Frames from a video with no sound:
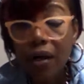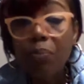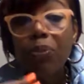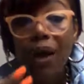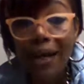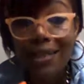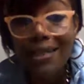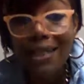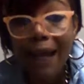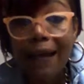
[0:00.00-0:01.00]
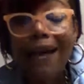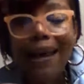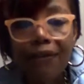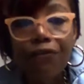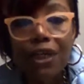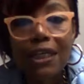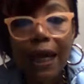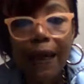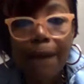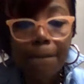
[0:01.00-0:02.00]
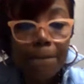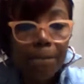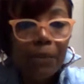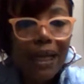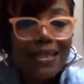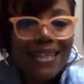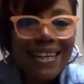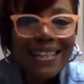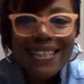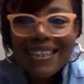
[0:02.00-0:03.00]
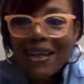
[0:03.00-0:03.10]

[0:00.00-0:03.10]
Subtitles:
Practice that every day. Blessings.